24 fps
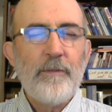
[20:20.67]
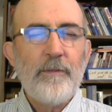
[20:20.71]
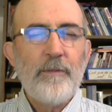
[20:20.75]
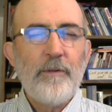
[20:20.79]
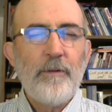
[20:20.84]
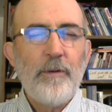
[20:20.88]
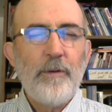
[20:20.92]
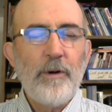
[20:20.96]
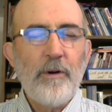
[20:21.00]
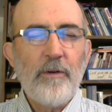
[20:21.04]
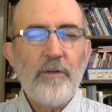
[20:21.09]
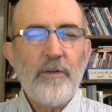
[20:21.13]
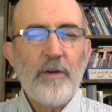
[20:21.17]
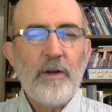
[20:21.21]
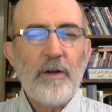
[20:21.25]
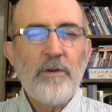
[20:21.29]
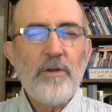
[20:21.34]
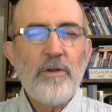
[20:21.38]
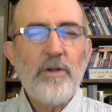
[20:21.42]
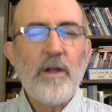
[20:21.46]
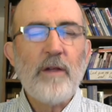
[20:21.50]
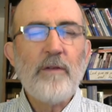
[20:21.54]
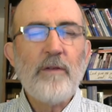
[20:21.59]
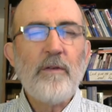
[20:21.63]
Through your Son,
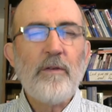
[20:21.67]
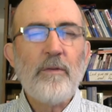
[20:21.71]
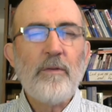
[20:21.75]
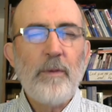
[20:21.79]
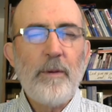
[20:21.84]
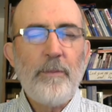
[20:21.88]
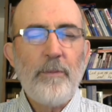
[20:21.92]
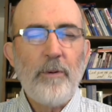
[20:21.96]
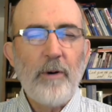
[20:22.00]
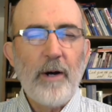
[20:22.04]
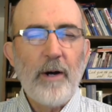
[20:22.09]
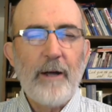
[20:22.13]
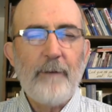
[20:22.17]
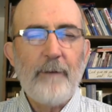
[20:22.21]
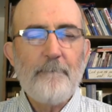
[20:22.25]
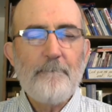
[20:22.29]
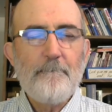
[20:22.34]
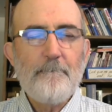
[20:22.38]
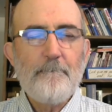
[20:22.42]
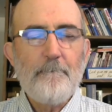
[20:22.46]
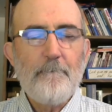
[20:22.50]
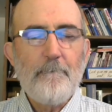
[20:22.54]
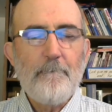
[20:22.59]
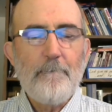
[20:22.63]
Jesus, we pray.
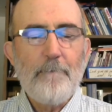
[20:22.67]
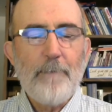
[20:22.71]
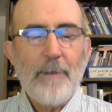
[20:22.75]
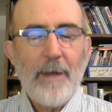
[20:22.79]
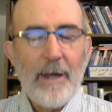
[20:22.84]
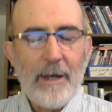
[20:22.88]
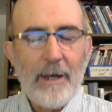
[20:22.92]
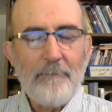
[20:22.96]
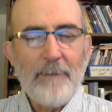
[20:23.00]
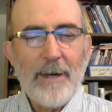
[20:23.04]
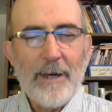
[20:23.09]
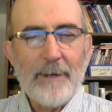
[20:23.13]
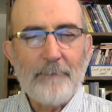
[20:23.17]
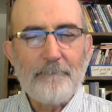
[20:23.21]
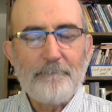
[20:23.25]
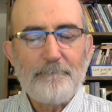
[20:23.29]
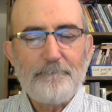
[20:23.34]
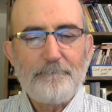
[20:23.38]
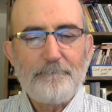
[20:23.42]
Amen.